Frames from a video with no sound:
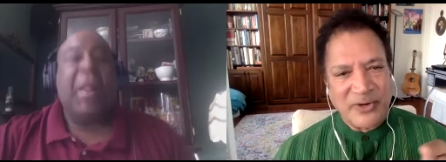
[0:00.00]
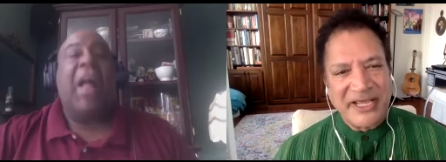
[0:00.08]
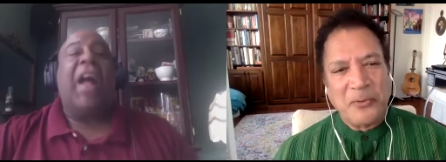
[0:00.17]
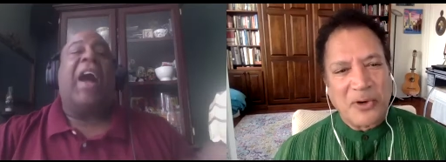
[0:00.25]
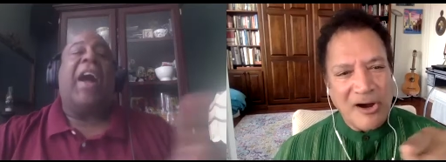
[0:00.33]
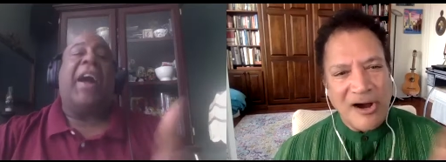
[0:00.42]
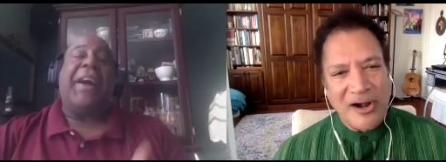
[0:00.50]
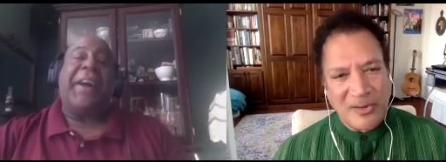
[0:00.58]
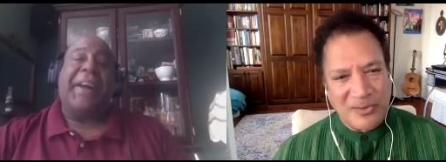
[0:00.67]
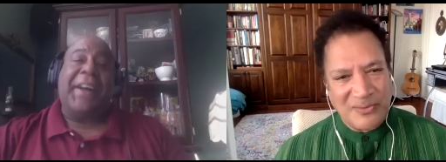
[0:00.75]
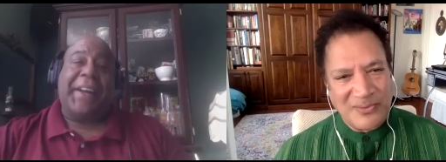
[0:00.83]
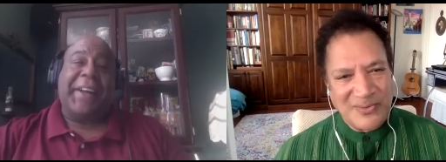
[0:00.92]
Speaker 1: Ricky.
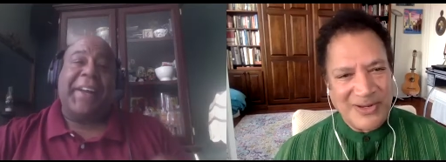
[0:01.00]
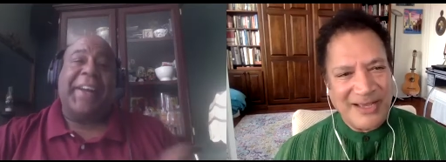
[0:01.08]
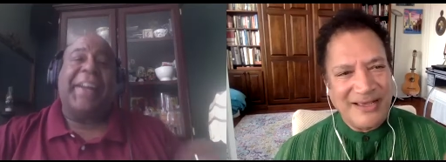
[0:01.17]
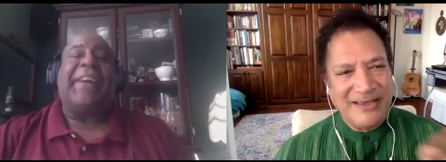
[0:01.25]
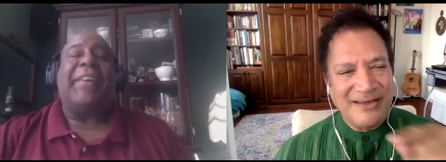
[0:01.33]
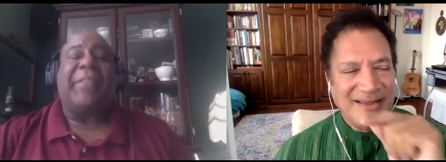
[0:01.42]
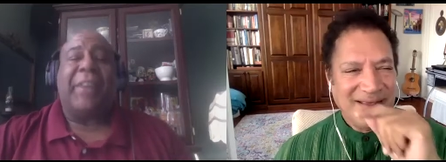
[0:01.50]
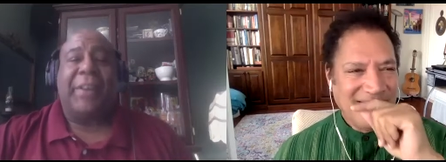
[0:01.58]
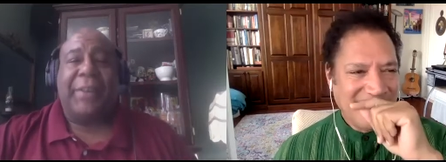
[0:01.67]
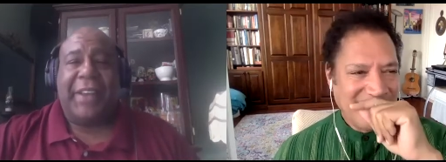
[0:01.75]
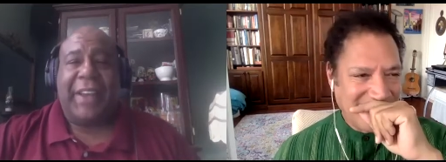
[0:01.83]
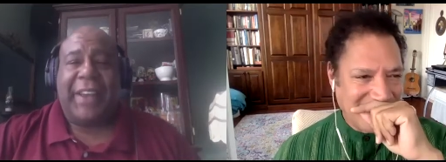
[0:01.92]
Ah, right?
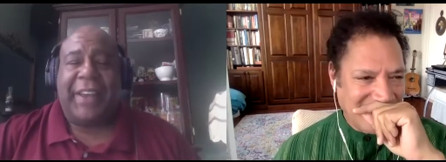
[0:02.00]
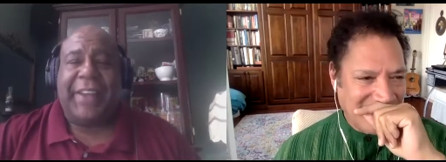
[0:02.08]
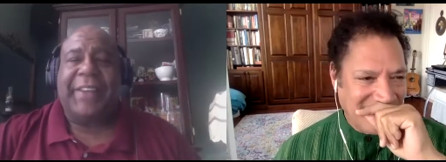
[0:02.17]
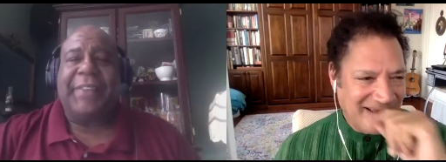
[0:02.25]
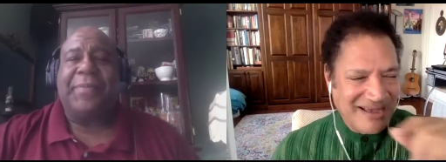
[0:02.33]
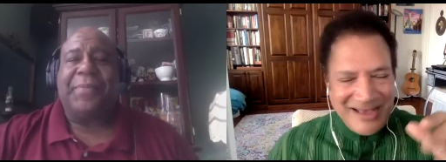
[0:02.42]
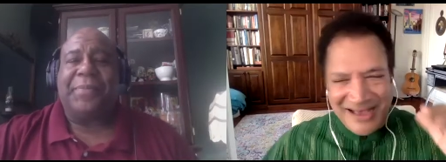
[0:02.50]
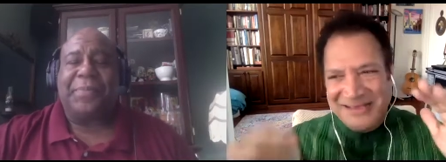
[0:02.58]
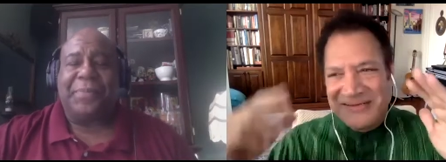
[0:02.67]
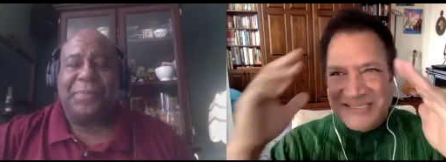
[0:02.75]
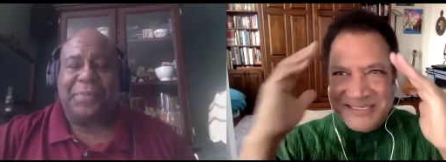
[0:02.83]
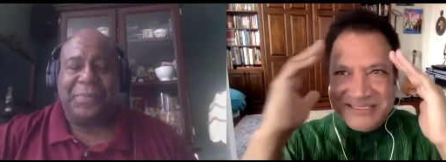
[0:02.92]
okay. Uh, I, I,
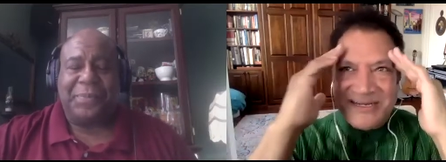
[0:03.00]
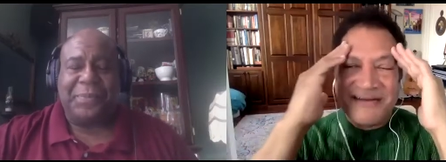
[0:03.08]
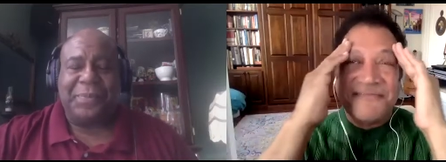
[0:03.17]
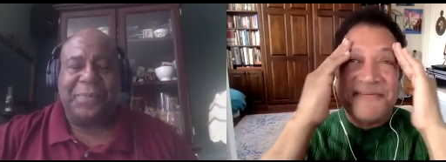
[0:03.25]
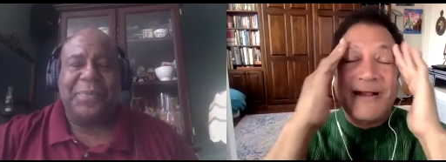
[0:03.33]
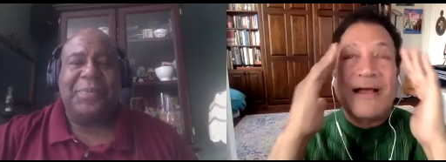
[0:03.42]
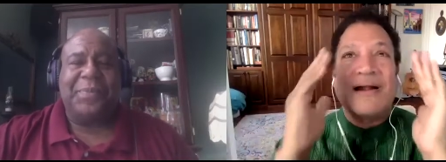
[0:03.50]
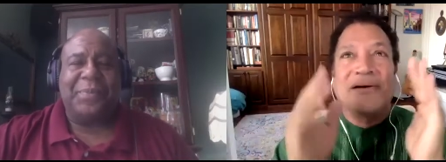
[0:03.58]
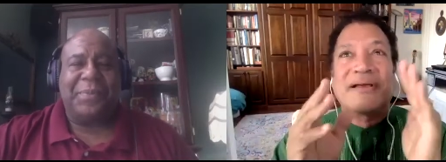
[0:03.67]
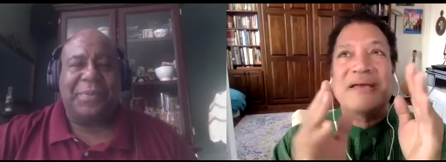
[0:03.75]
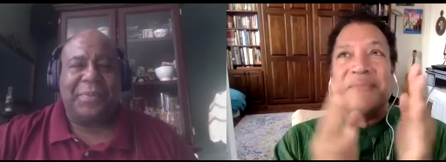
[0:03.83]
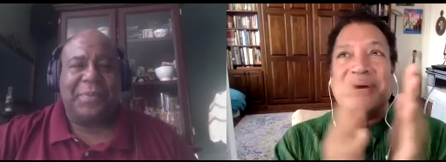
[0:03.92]
used to try to figure out.
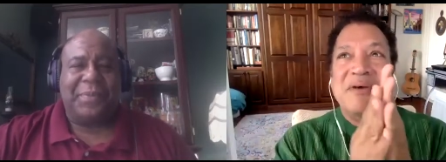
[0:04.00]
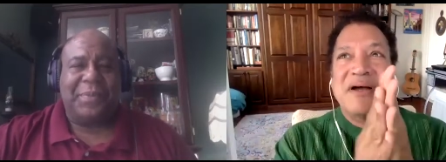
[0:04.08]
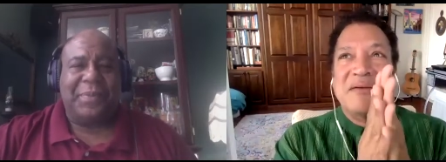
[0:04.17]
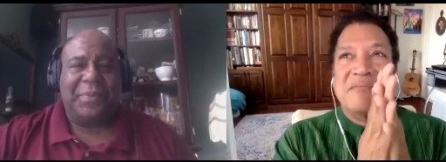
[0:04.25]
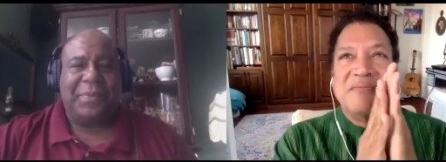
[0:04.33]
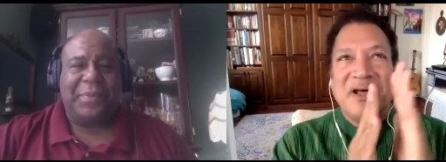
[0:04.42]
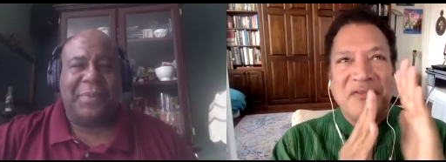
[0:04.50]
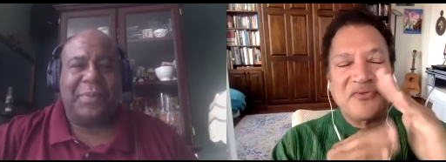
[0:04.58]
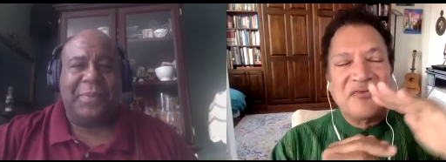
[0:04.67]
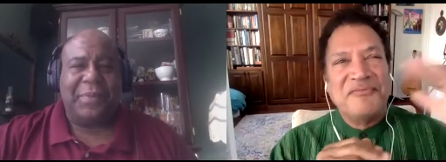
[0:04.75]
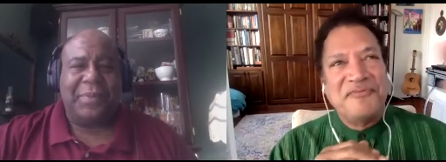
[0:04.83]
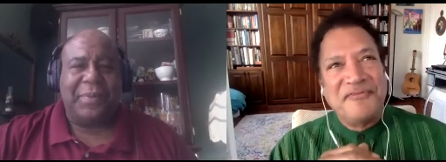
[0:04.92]
Okay, my my
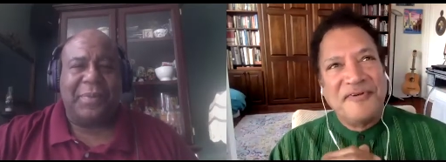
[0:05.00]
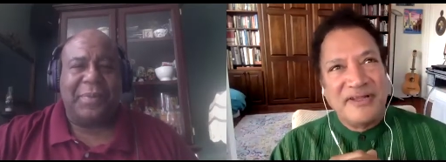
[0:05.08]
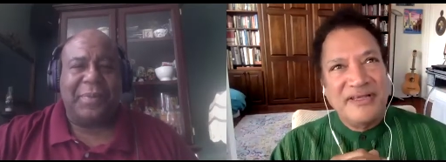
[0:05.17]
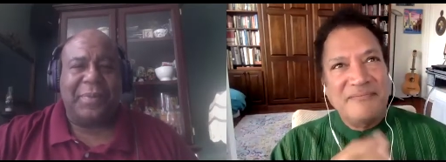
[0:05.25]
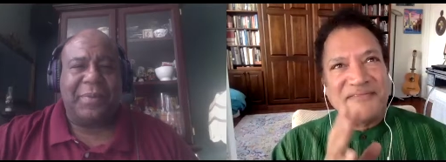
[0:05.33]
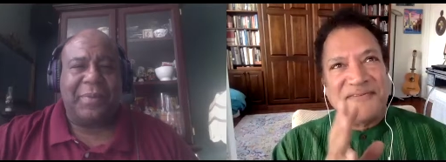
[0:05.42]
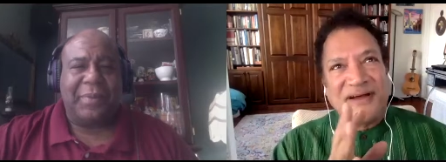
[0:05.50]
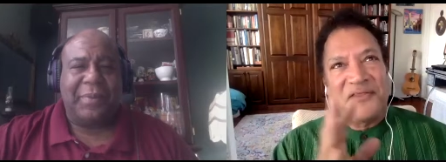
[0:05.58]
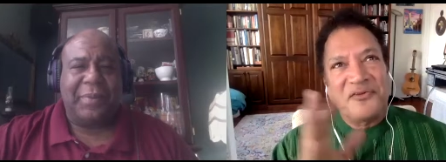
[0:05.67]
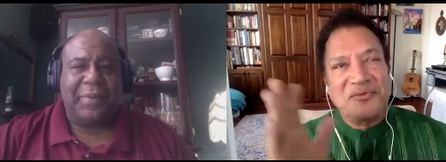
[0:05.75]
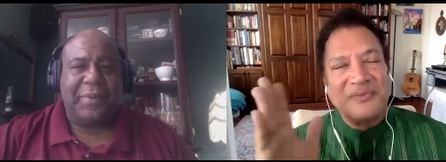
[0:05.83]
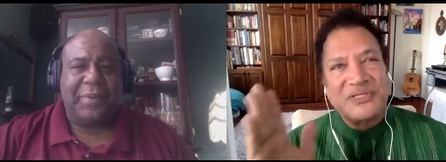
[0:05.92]
mother's from Philly, my
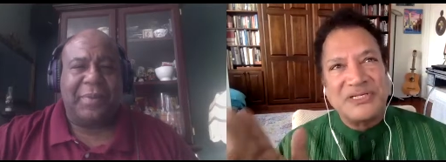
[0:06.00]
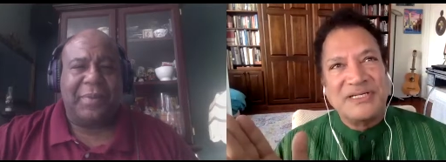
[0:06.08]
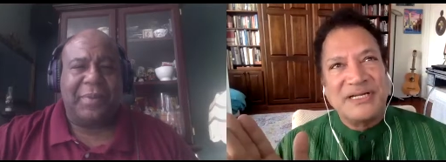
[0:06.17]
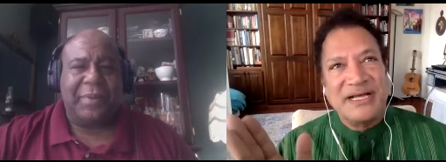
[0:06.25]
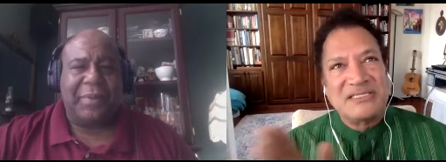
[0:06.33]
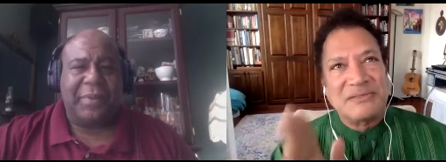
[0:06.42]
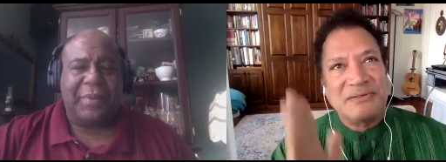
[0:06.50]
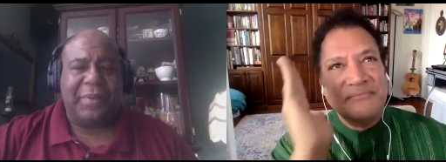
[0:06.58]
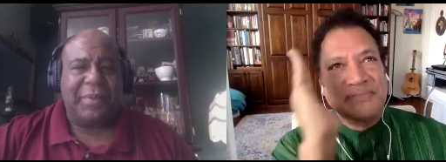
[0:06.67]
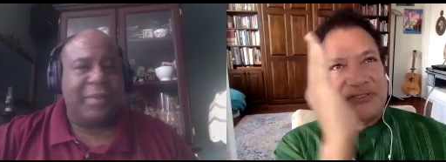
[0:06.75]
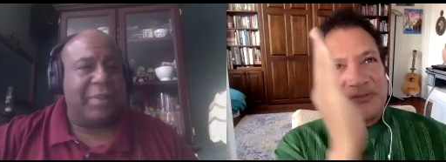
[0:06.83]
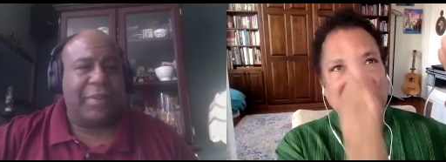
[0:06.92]
father's from Trinidad, so
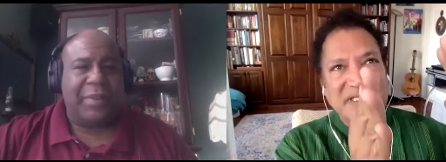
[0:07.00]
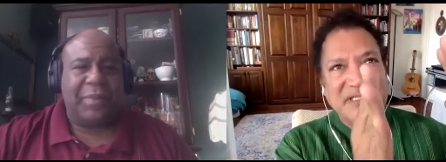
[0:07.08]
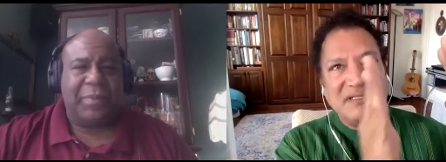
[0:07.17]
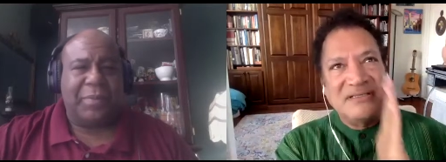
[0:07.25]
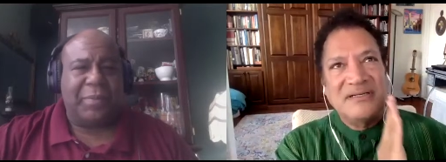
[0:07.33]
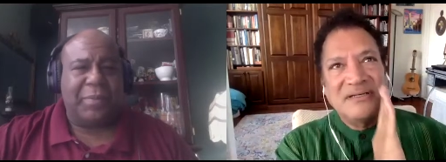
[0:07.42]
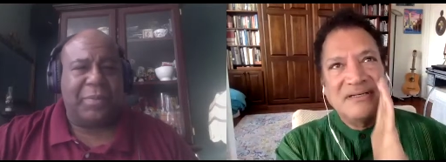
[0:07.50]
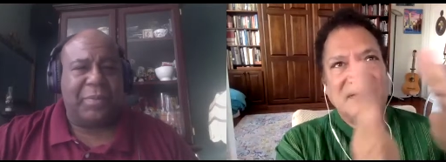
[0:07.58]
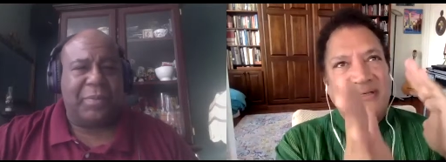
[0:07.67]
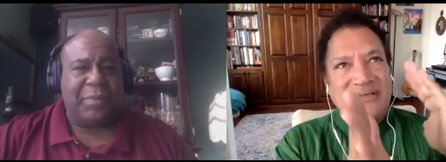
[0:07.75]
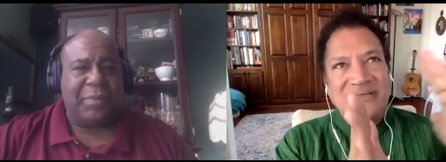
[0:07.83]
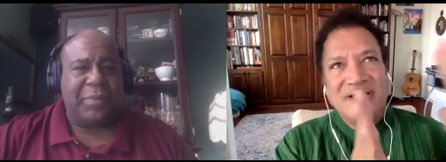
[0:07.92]
in between,
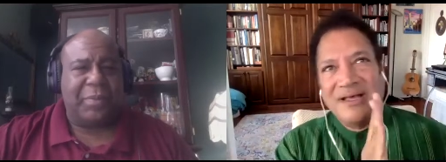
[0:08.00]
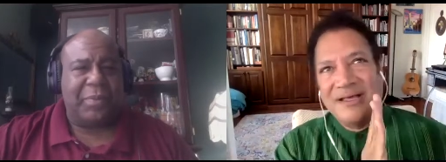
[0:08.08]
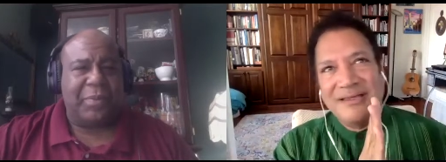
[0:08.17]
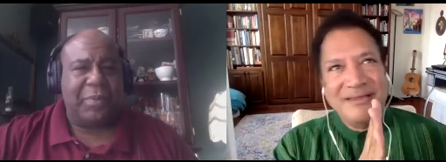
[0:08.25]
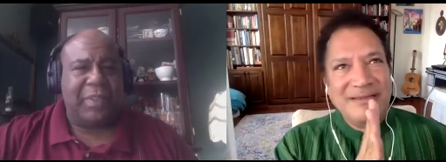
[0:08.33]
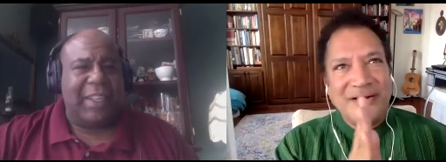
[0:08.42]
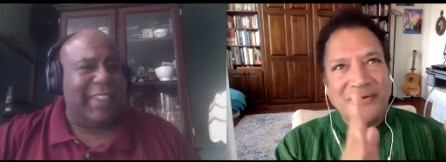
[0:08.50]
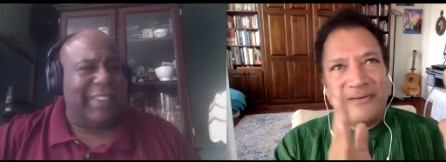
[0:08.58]
uh, you know,